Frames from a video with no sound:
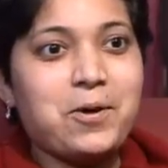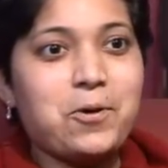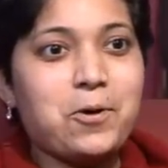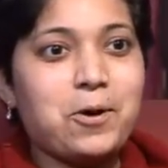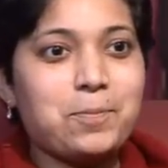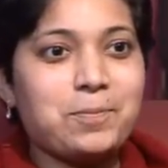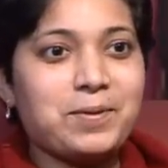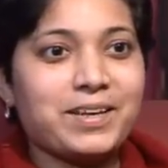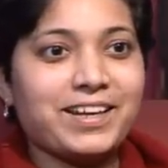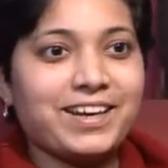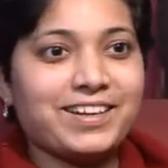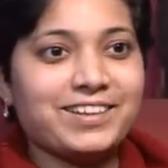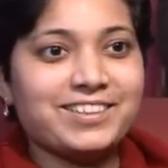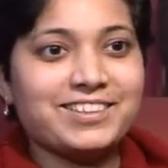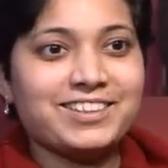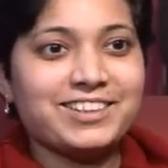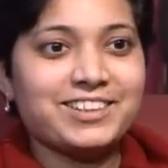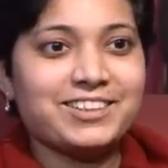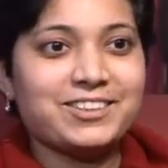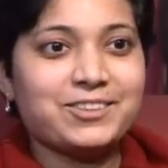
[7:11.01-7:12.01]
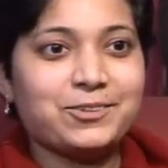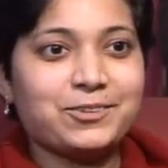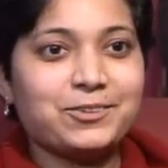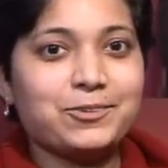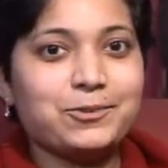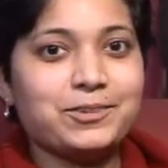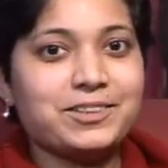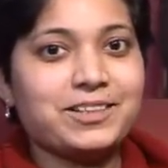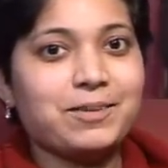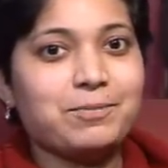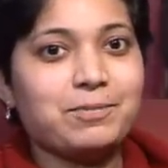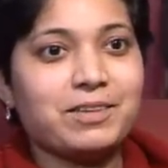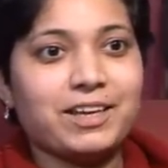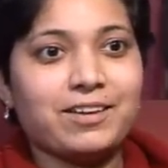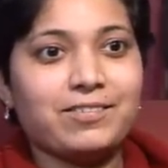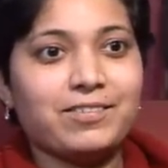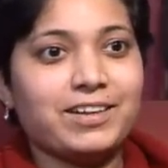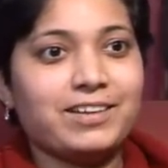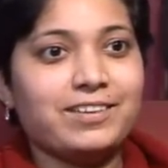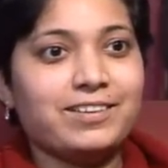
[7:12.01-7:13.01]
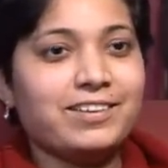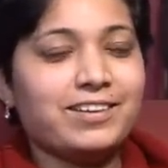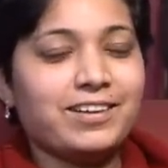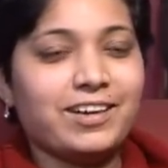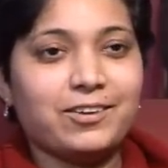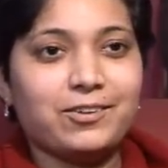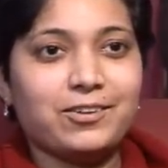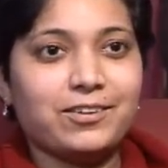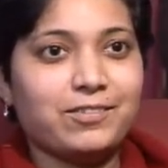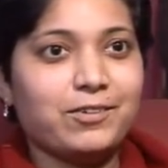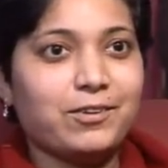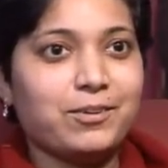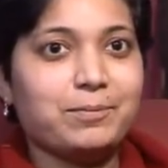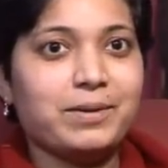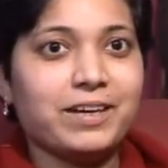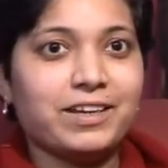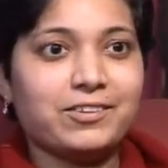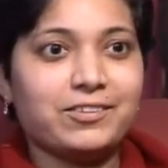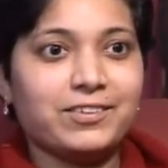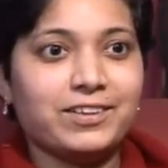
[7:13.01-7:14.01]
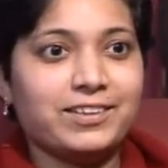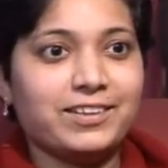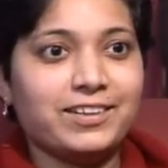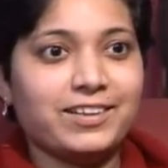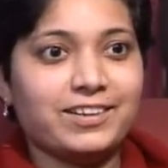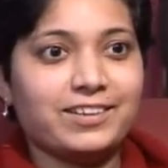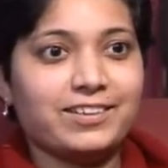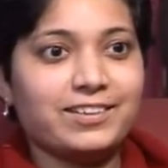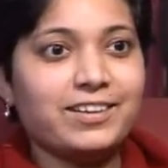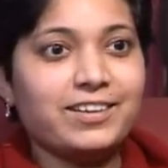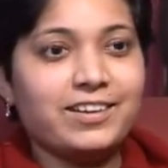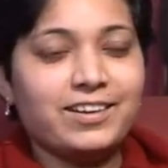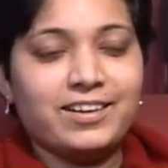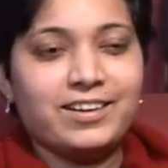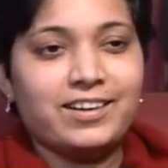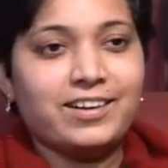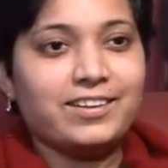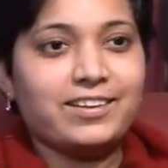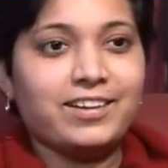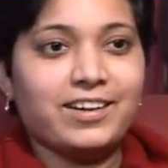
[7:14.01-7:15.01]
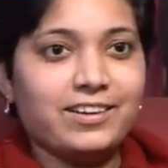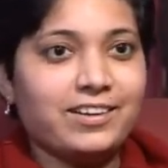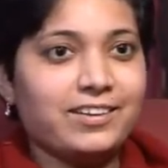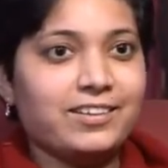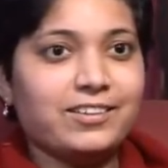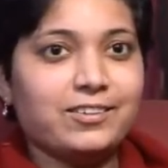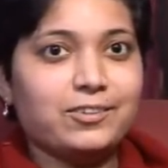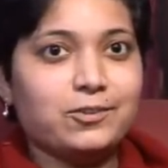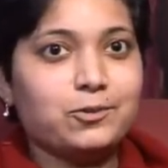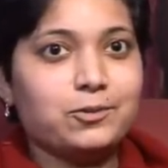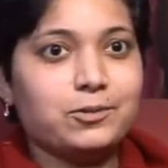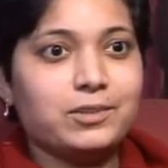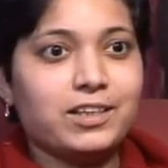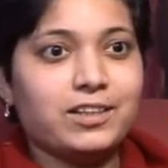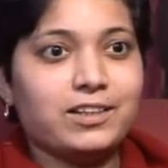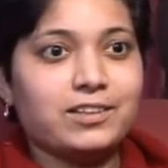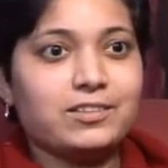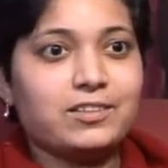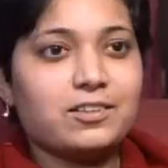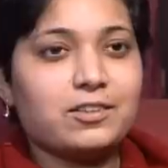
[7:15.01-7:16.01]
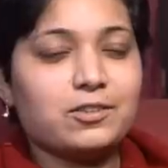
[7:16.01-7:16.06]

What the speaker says: hoping NHS could do something when I could have gone back to India and done it in 2 days.